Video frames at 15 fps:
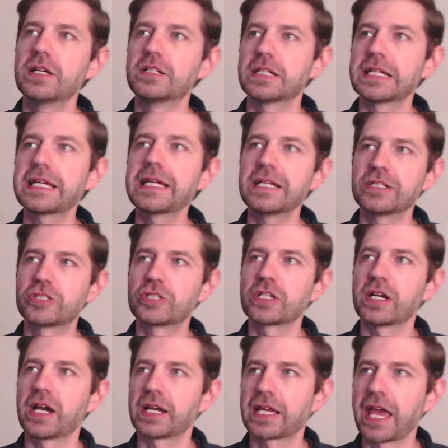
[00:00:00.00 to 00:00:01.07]
to each
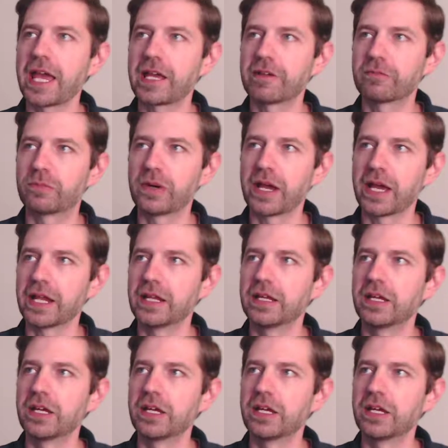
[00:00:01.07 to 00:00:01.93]
a cake of bread,